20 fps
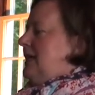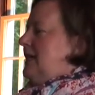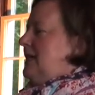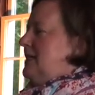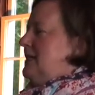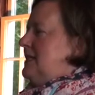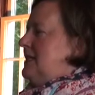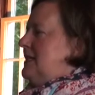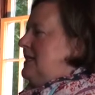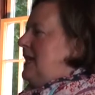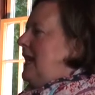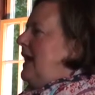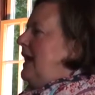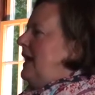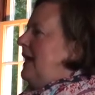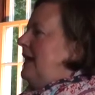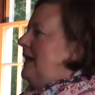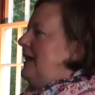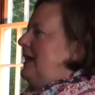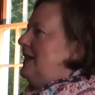And he
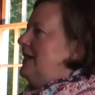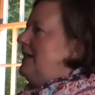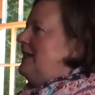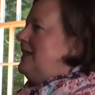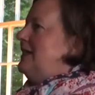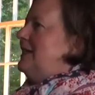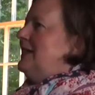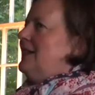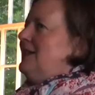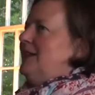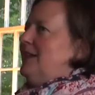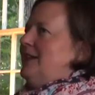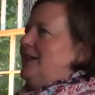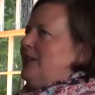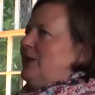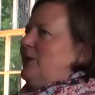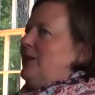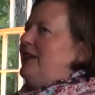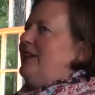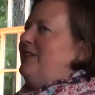said,
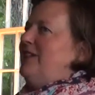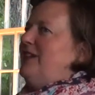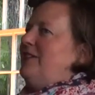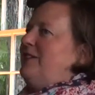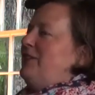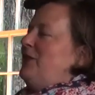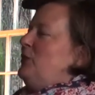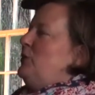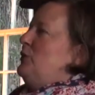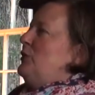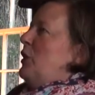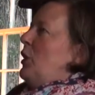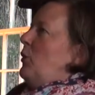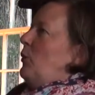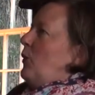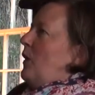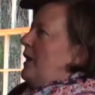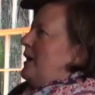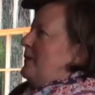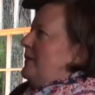you know, even if you
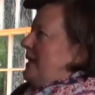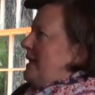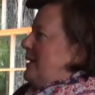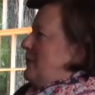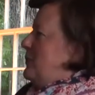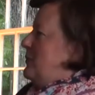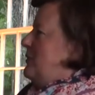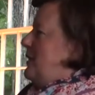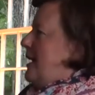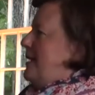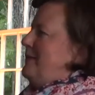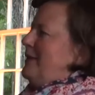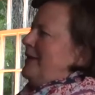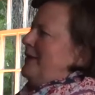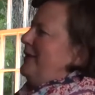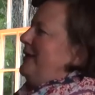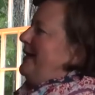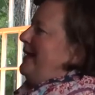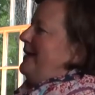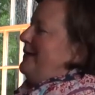don't want to be a
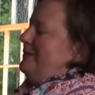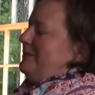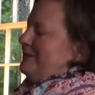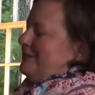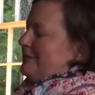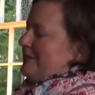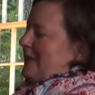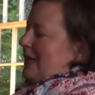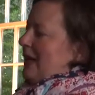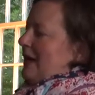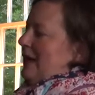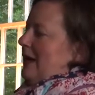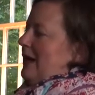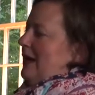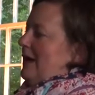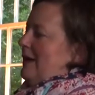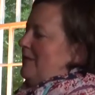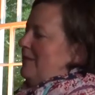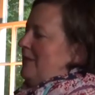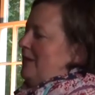primary
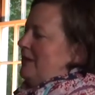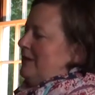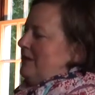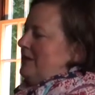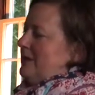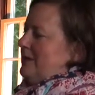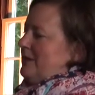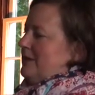um,